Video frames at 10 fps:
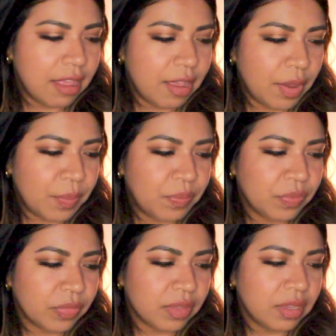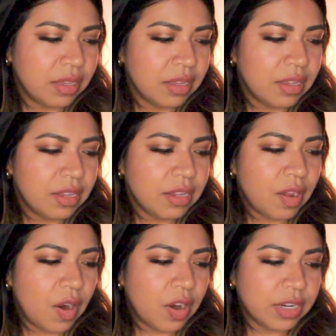
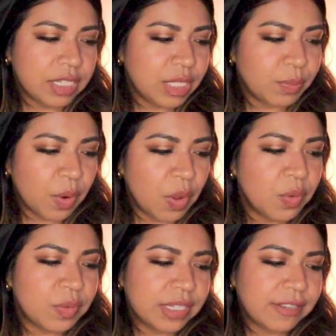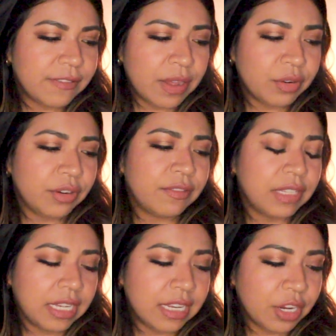RC Sproul was the founder of
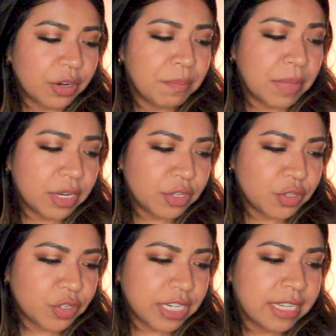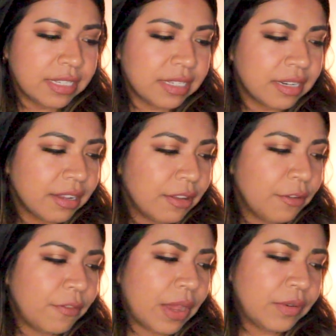Ligonier Ministries,
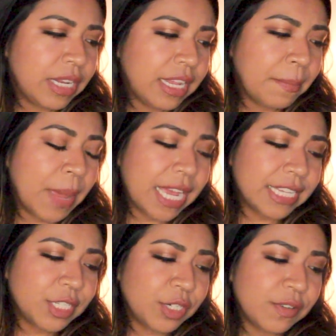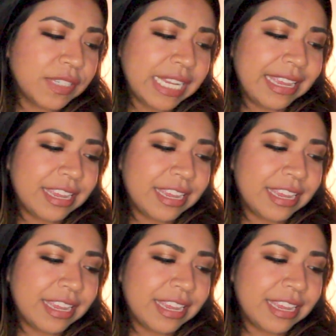founding pastor of St.